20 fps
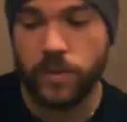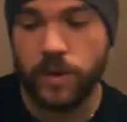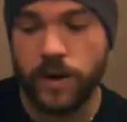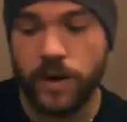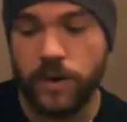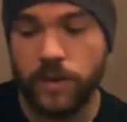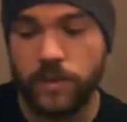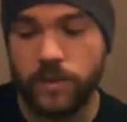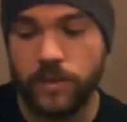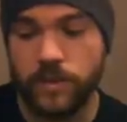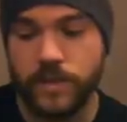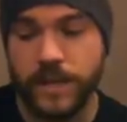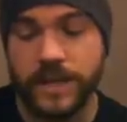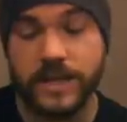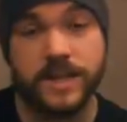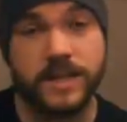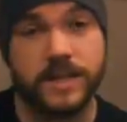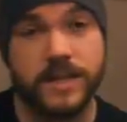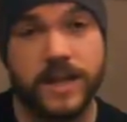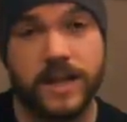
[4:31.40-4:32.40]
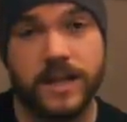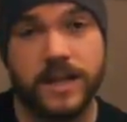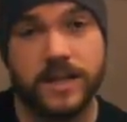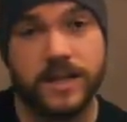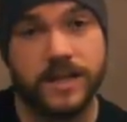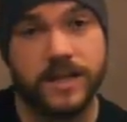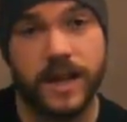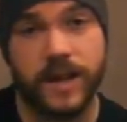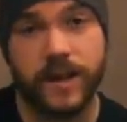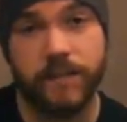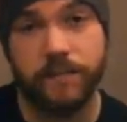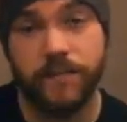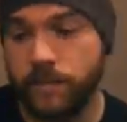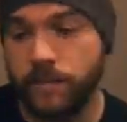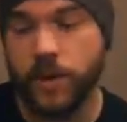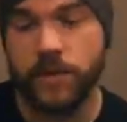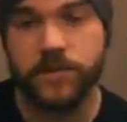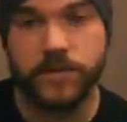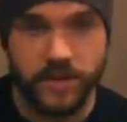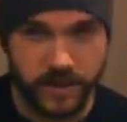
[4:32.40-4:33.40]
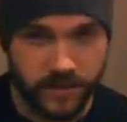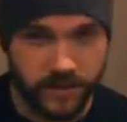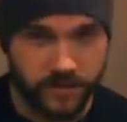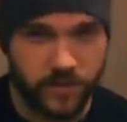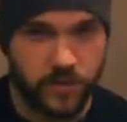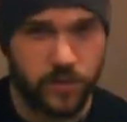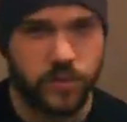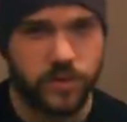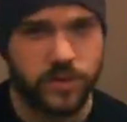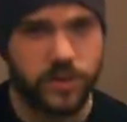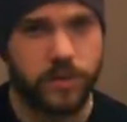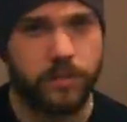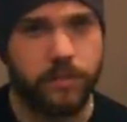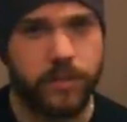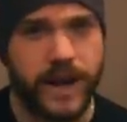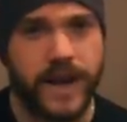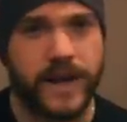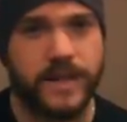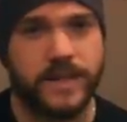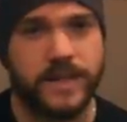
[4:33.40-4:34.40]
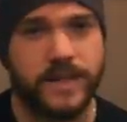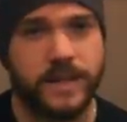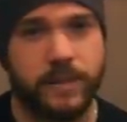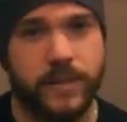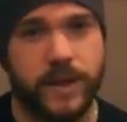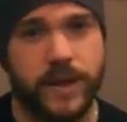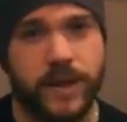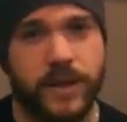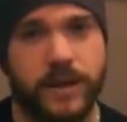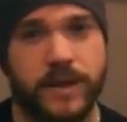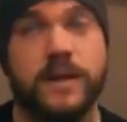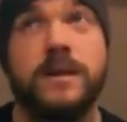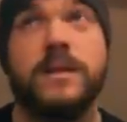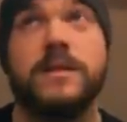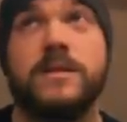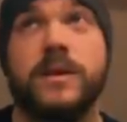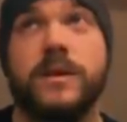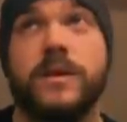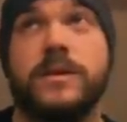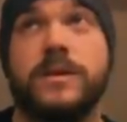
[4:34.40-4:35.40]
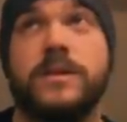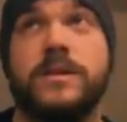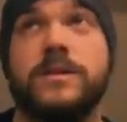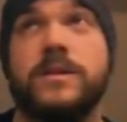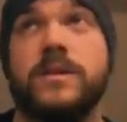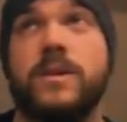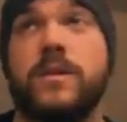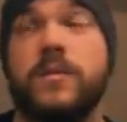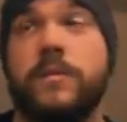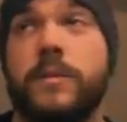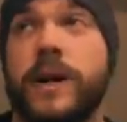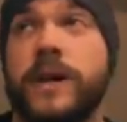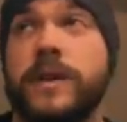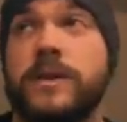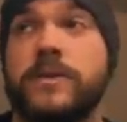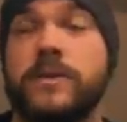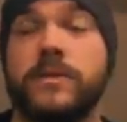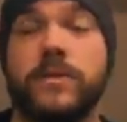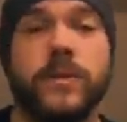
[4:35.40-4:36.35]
well, that's exactly the same. But obviously the floor's compacted a bit, so it's not as bad as the